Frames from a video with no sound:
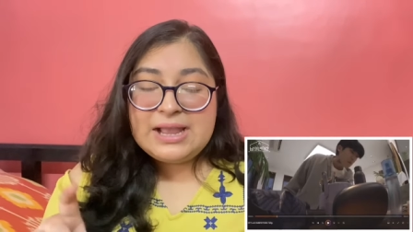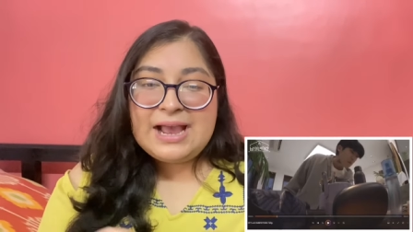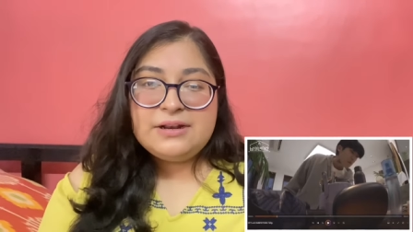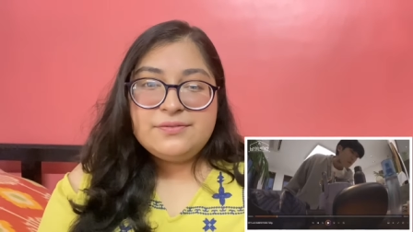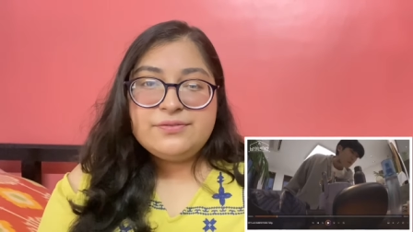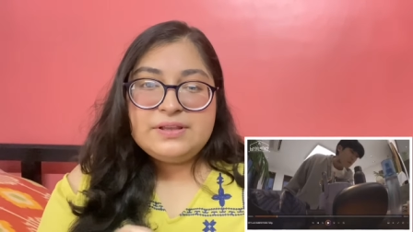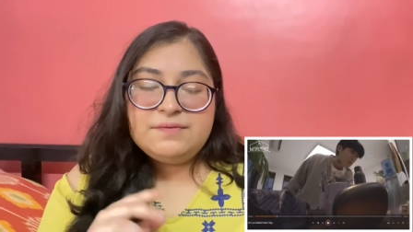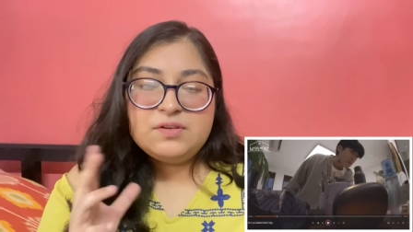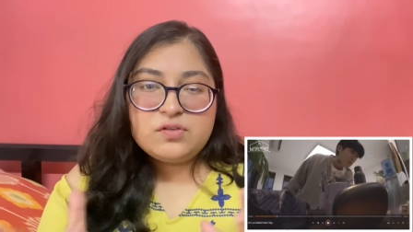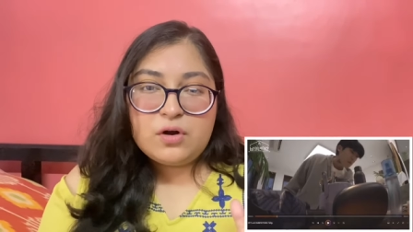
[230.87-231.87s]
and if
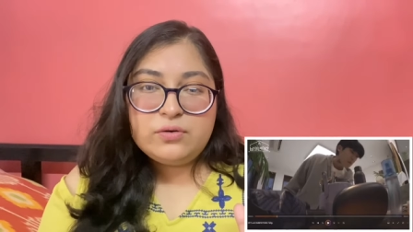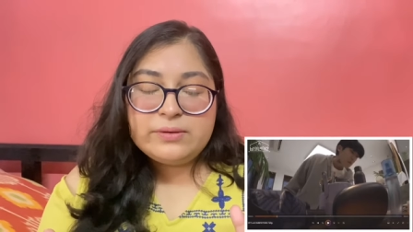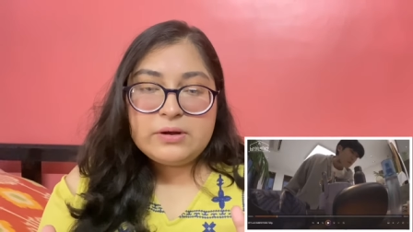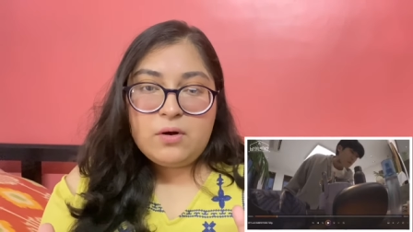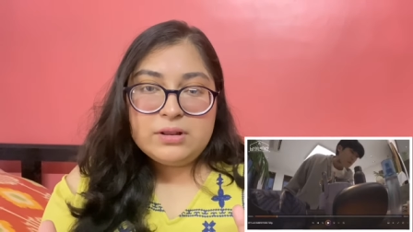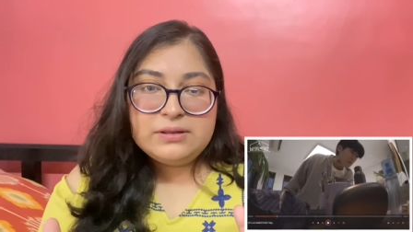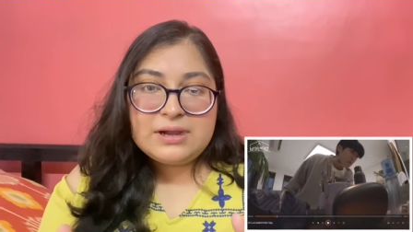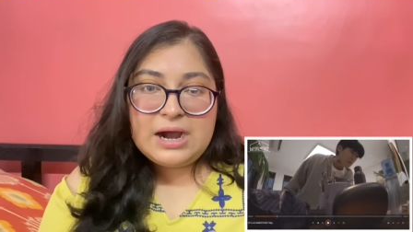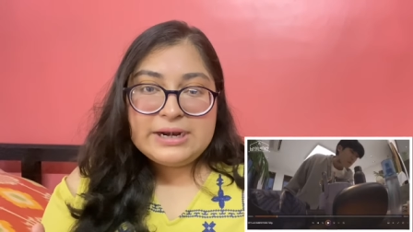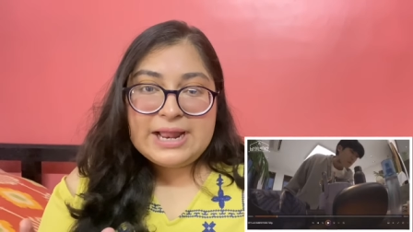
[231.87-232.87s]
even Seonwoo got the
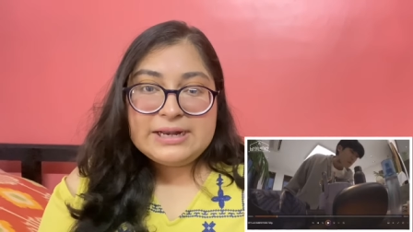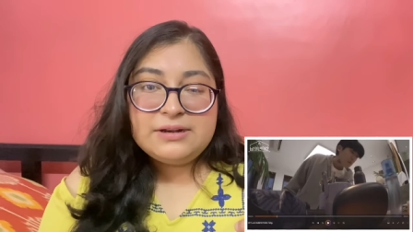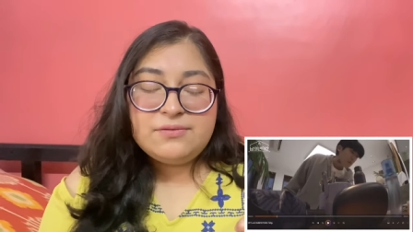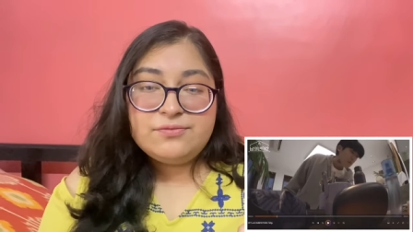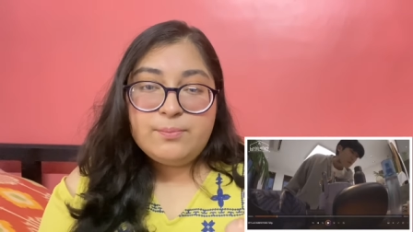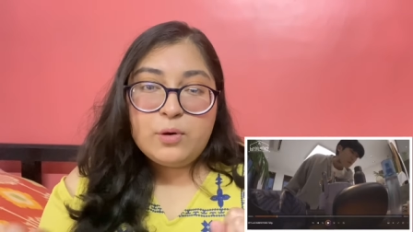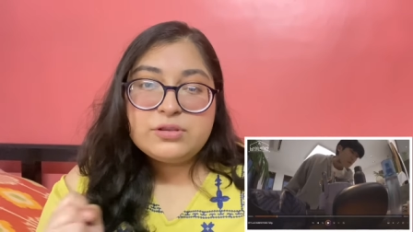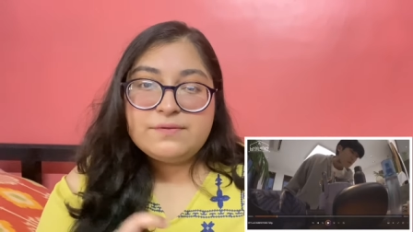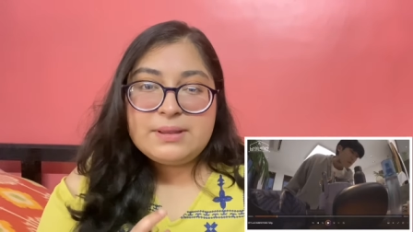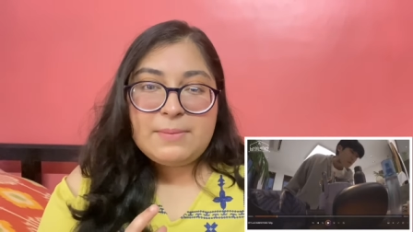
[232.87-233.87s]
card, and if
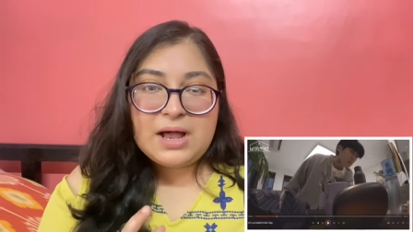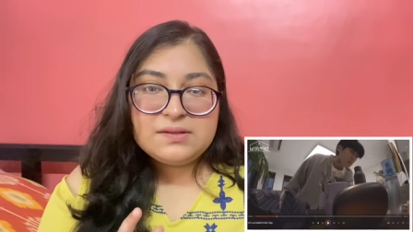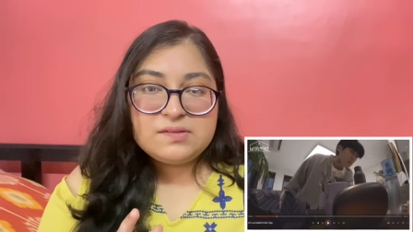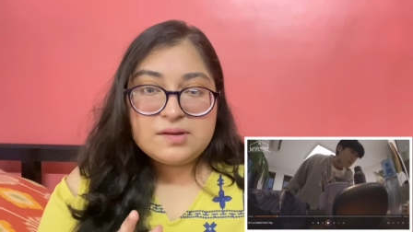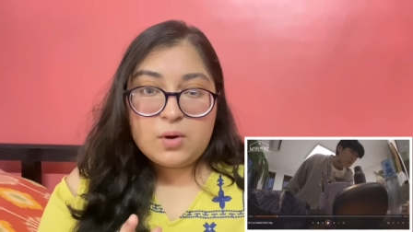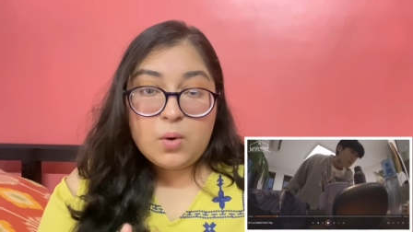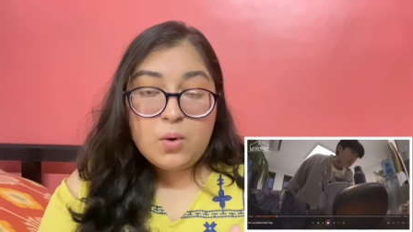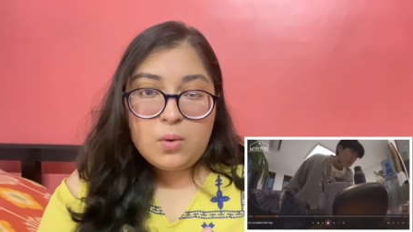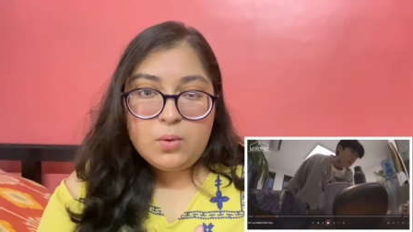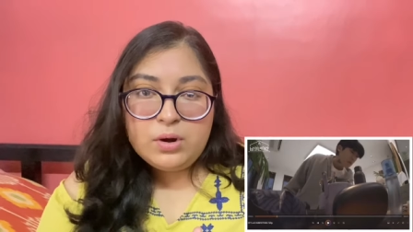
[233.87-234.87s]
both of them asked
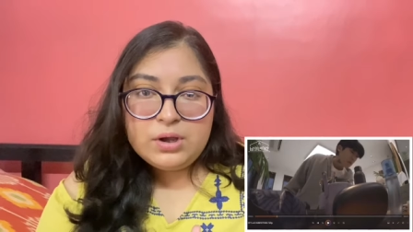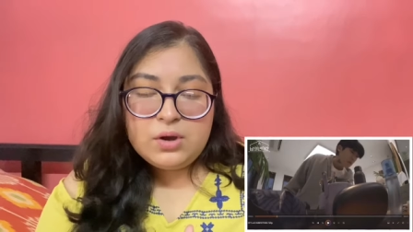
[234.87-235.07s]
Seongho,